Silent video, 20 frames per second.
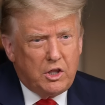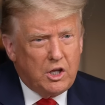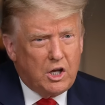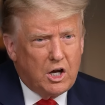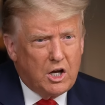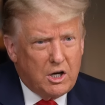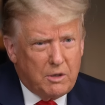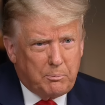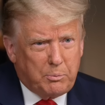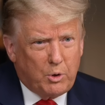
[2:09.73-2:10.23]
The
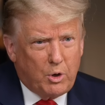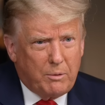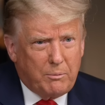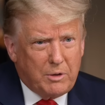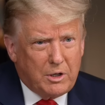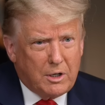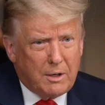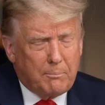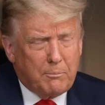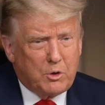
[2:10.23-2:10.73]

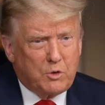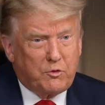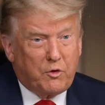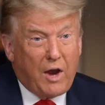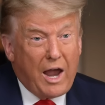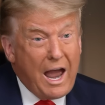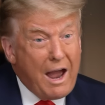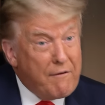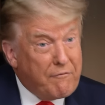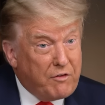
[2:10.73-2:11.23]
unemployment numbers
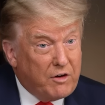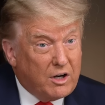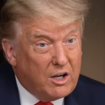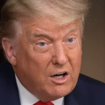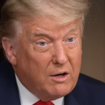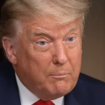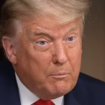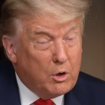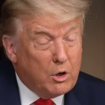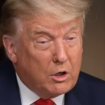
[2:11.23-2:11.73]
for
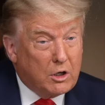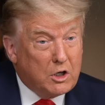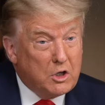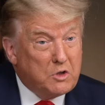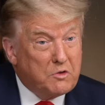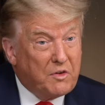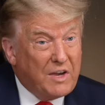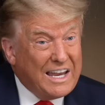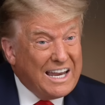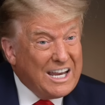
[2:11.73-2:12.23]
African
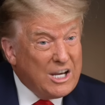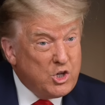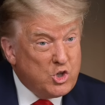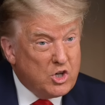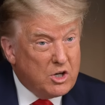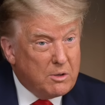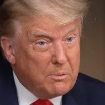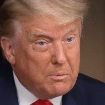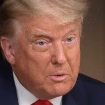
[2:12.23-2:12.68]
Americans, for Asian